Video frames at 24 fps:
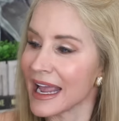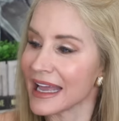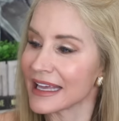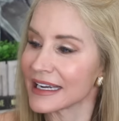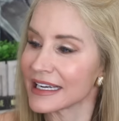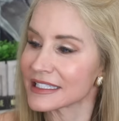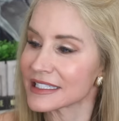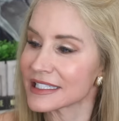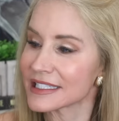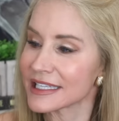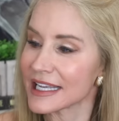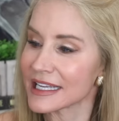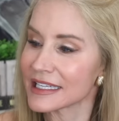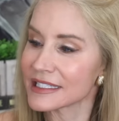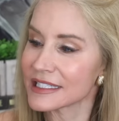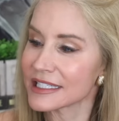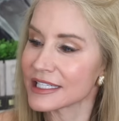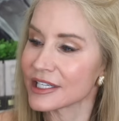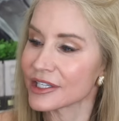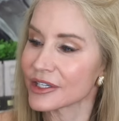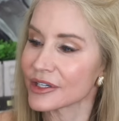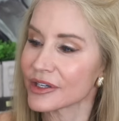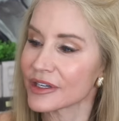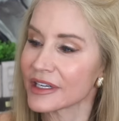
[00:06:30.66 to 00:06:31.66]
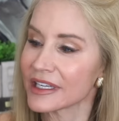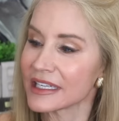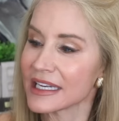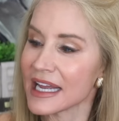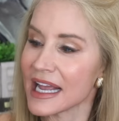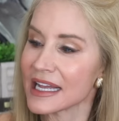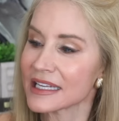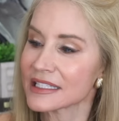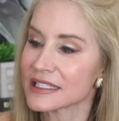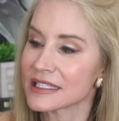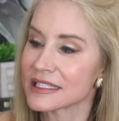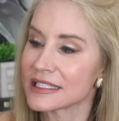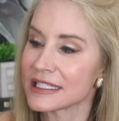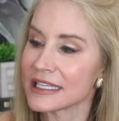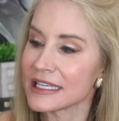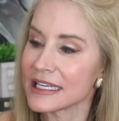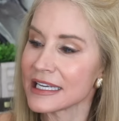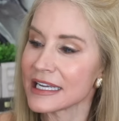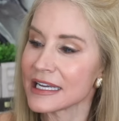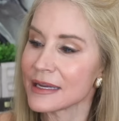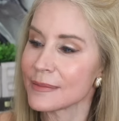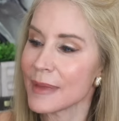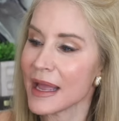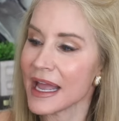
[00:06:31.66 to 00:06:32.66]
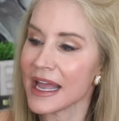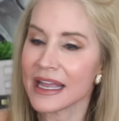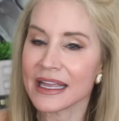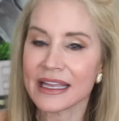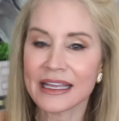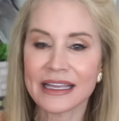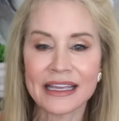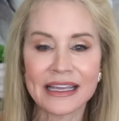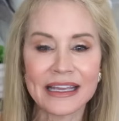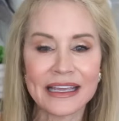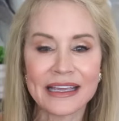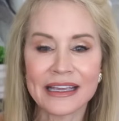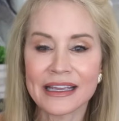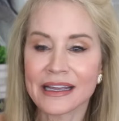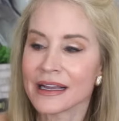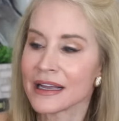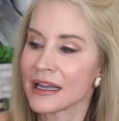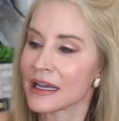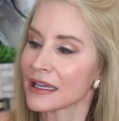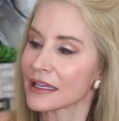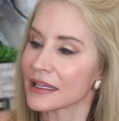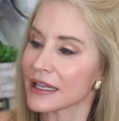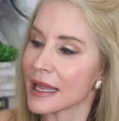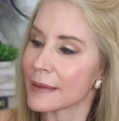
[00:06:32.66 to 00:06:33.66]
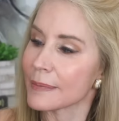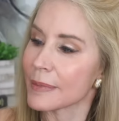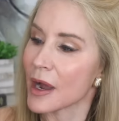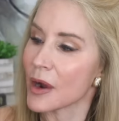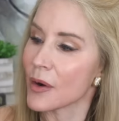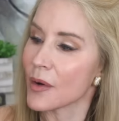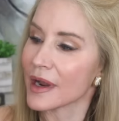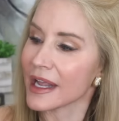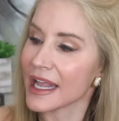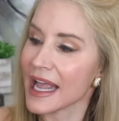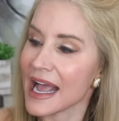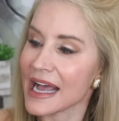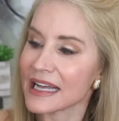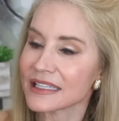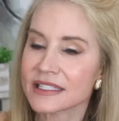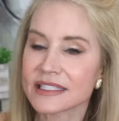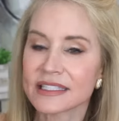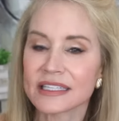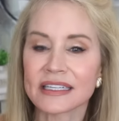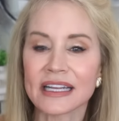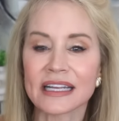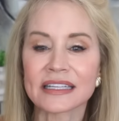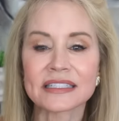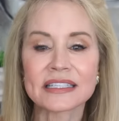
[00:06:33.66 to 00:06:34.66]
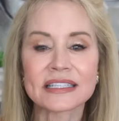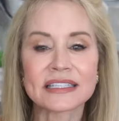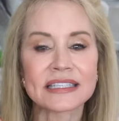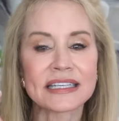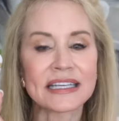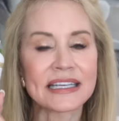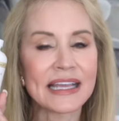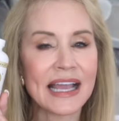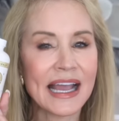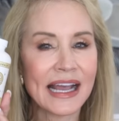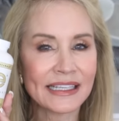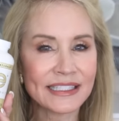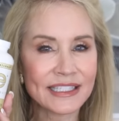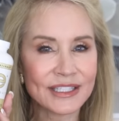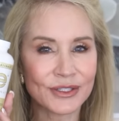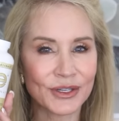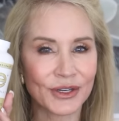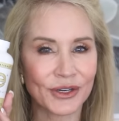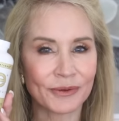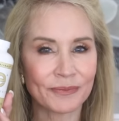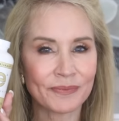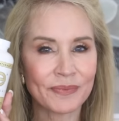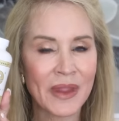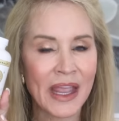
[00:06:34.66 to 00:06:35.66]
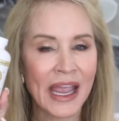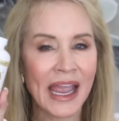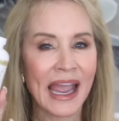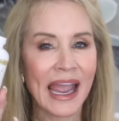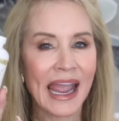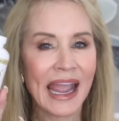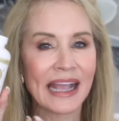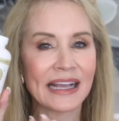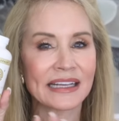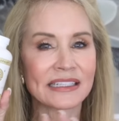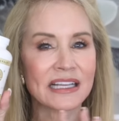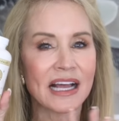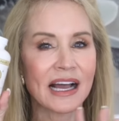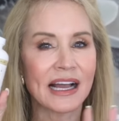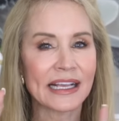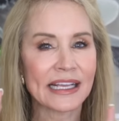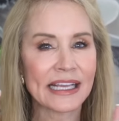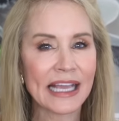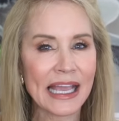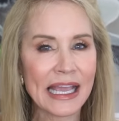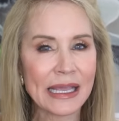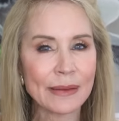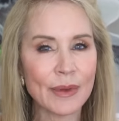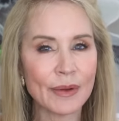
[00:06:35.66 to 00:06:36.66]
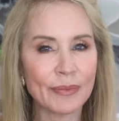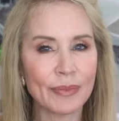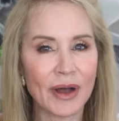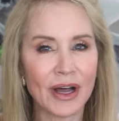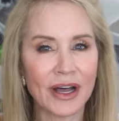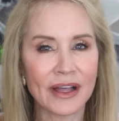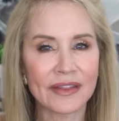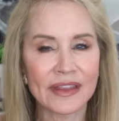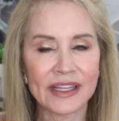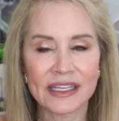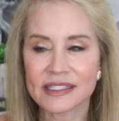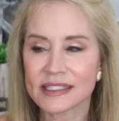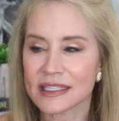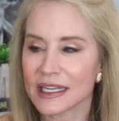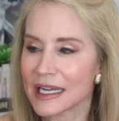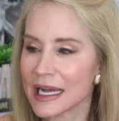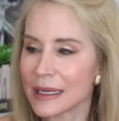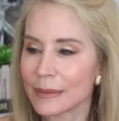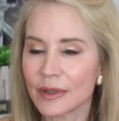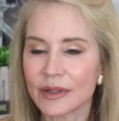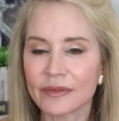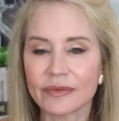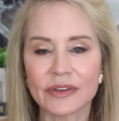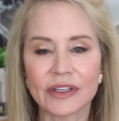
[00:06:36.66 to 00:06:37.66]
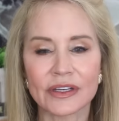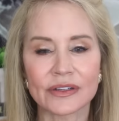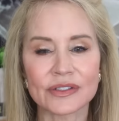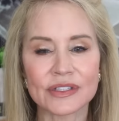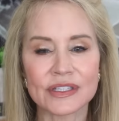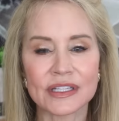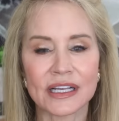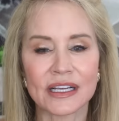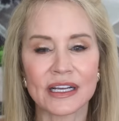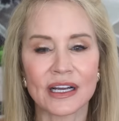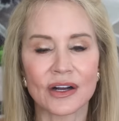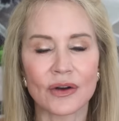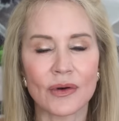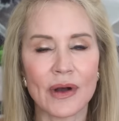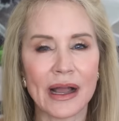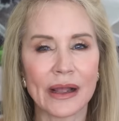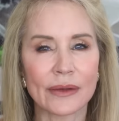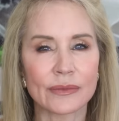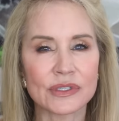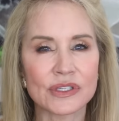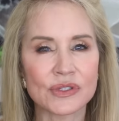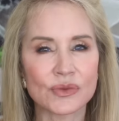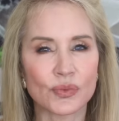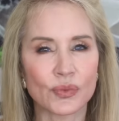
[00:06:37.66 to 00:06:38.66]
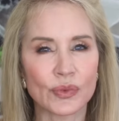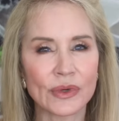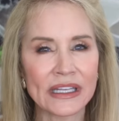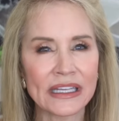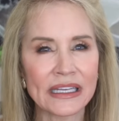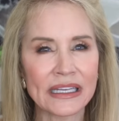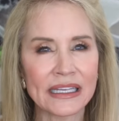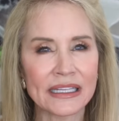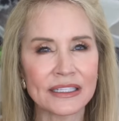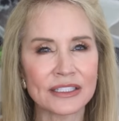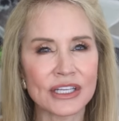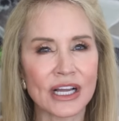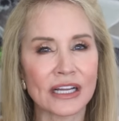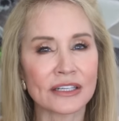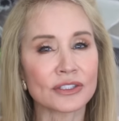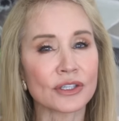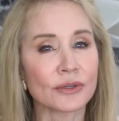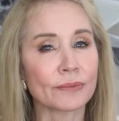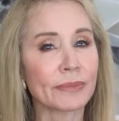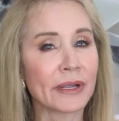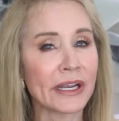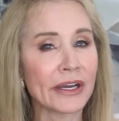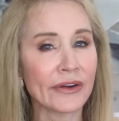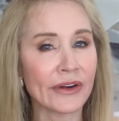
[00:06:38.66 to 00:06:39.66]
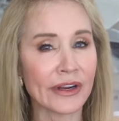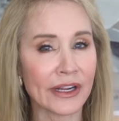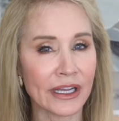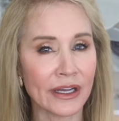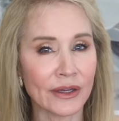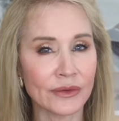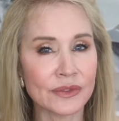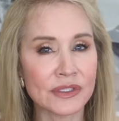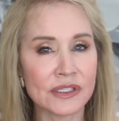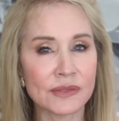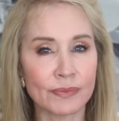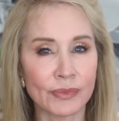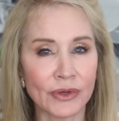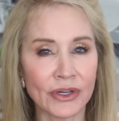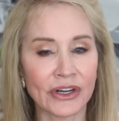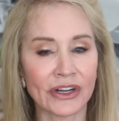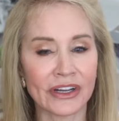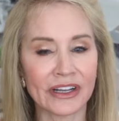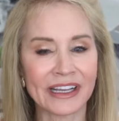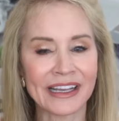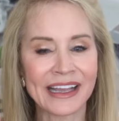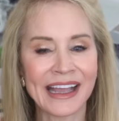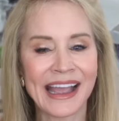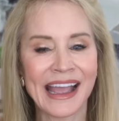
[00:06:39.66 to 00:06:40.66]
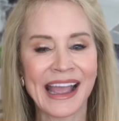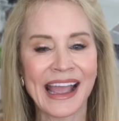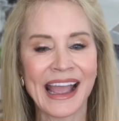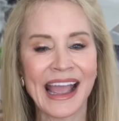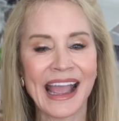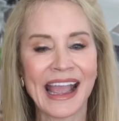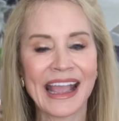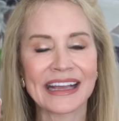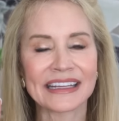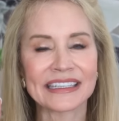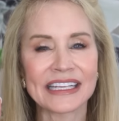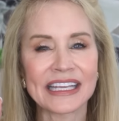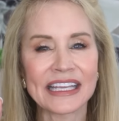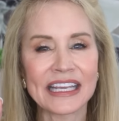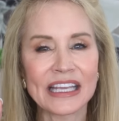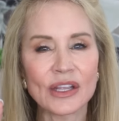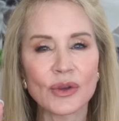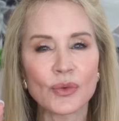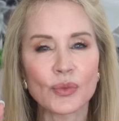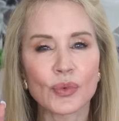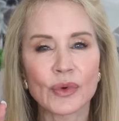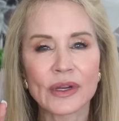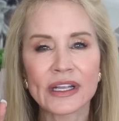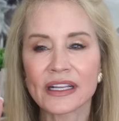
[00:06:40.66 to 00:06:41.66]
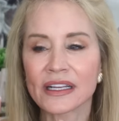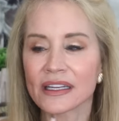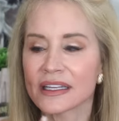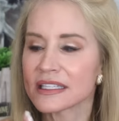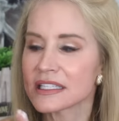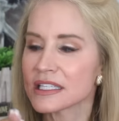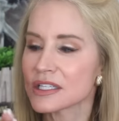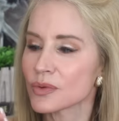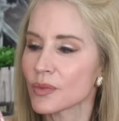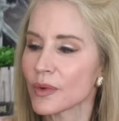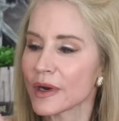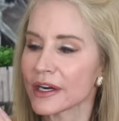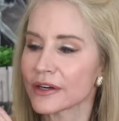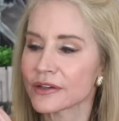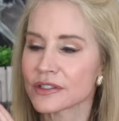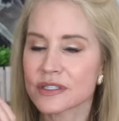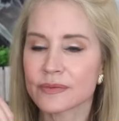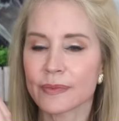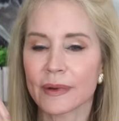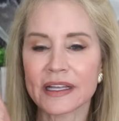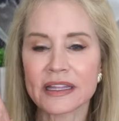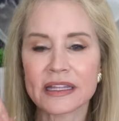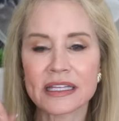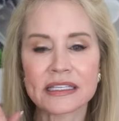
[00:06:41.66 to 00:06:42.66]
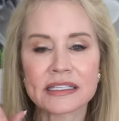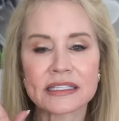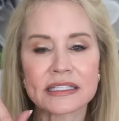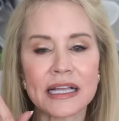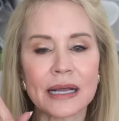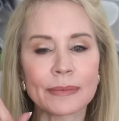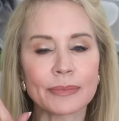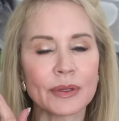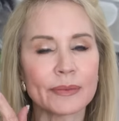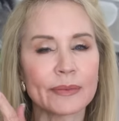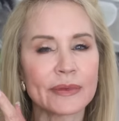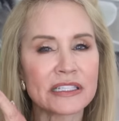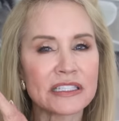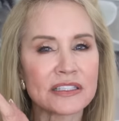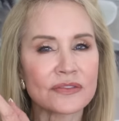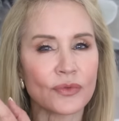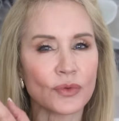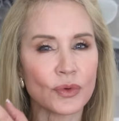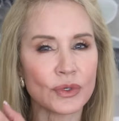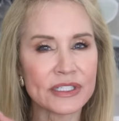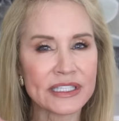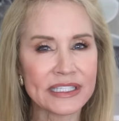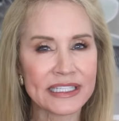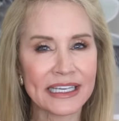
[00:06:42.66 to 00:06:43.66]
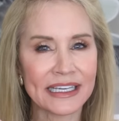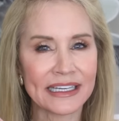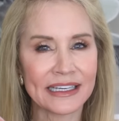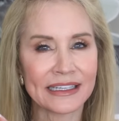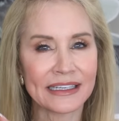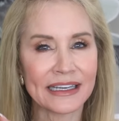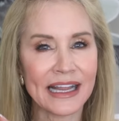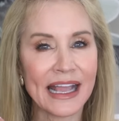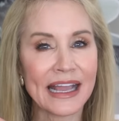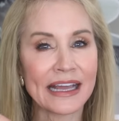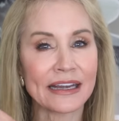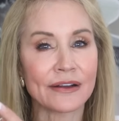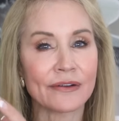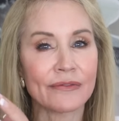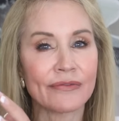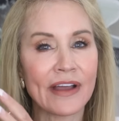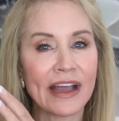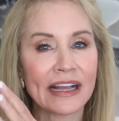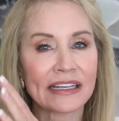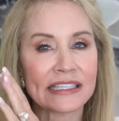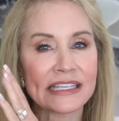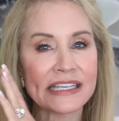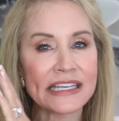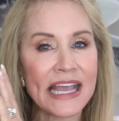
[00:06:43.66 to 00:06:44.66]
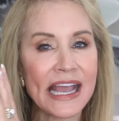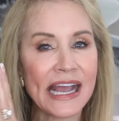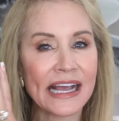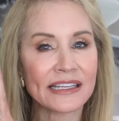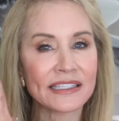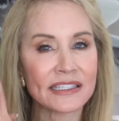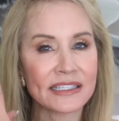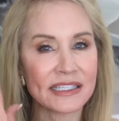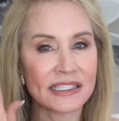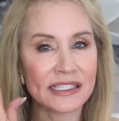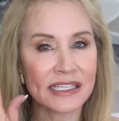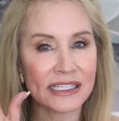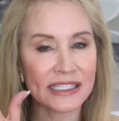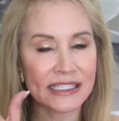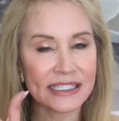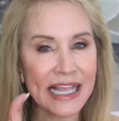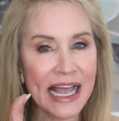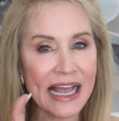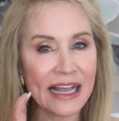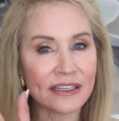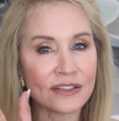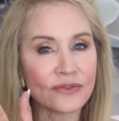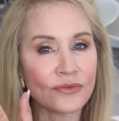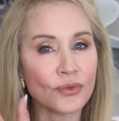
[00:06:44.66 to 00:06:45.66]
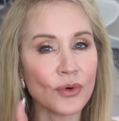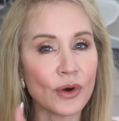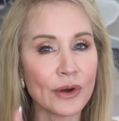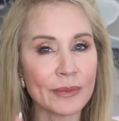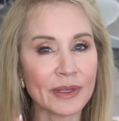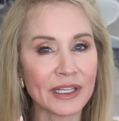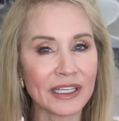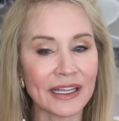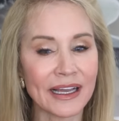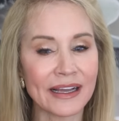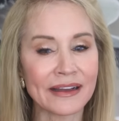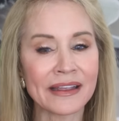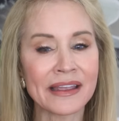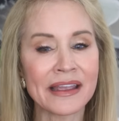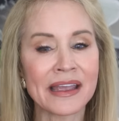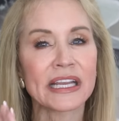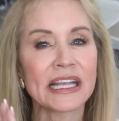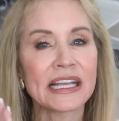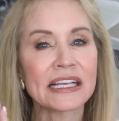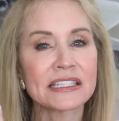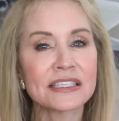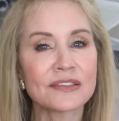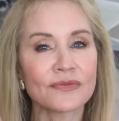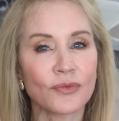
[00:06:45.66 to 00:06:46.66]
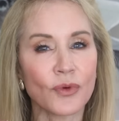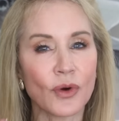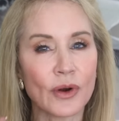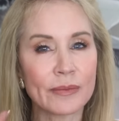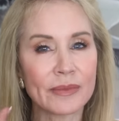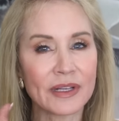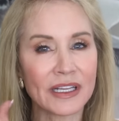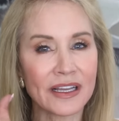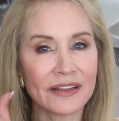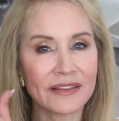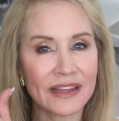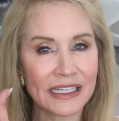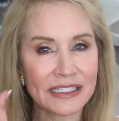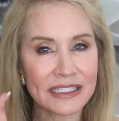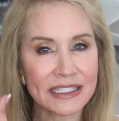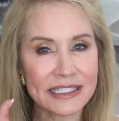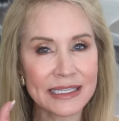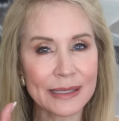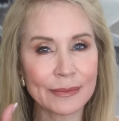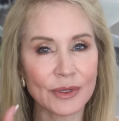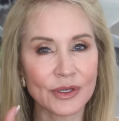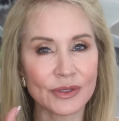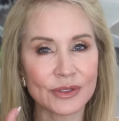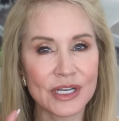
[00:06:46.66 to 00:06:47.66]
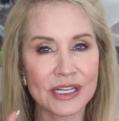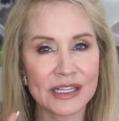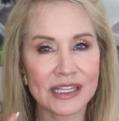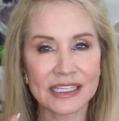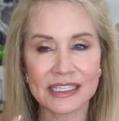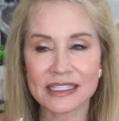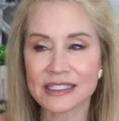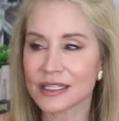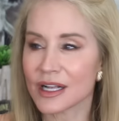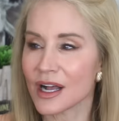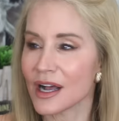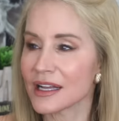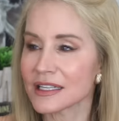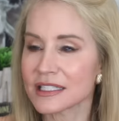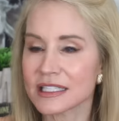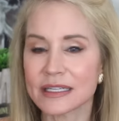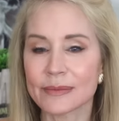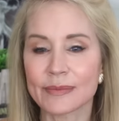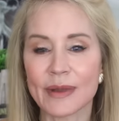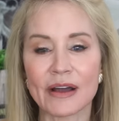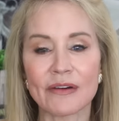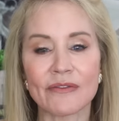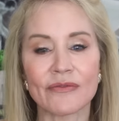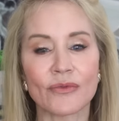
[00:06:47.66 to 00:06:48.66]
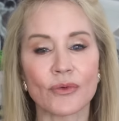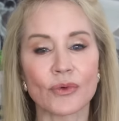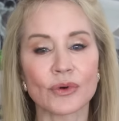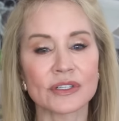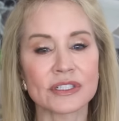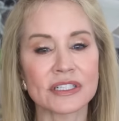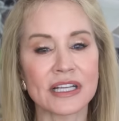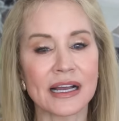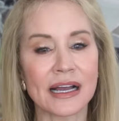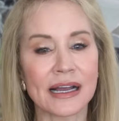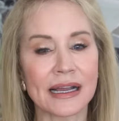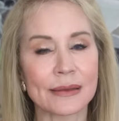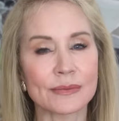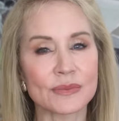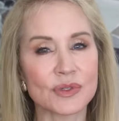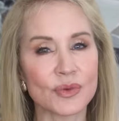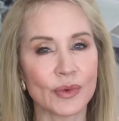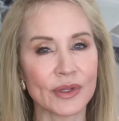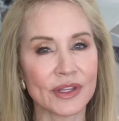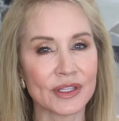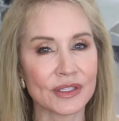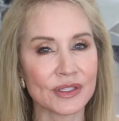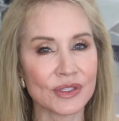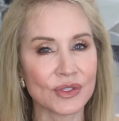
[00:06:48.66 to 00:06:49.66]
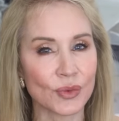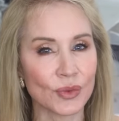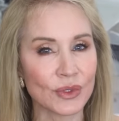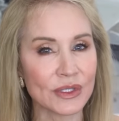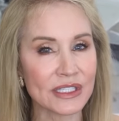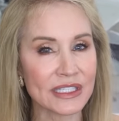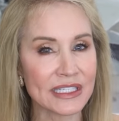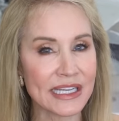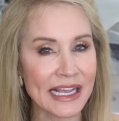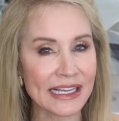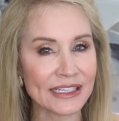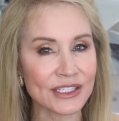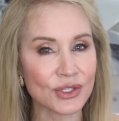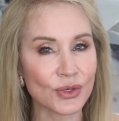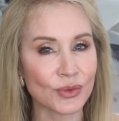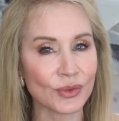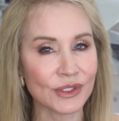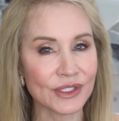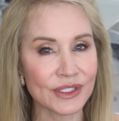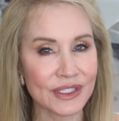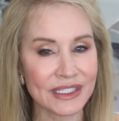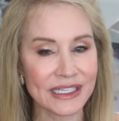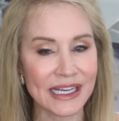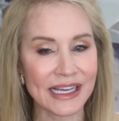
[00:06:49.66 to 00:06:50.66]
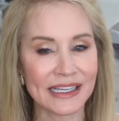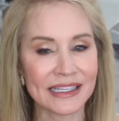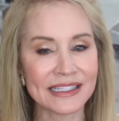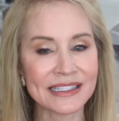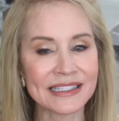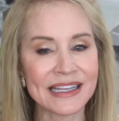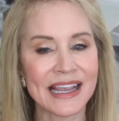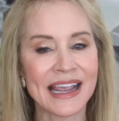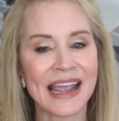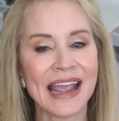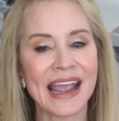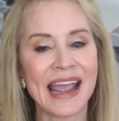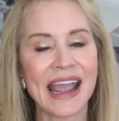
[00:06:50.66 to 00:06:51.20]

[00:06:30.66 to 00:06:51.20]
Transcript: And it says here it has DMAE, lipoic acid, and C-ester. And I came upon this a couple of years ago. I was reading Dr. Perricone's book, and he really swears by these supplements for skin. And in fact, he has this exact formula, but his formula that's similar to this cost about 4 times what the Source Naturals does.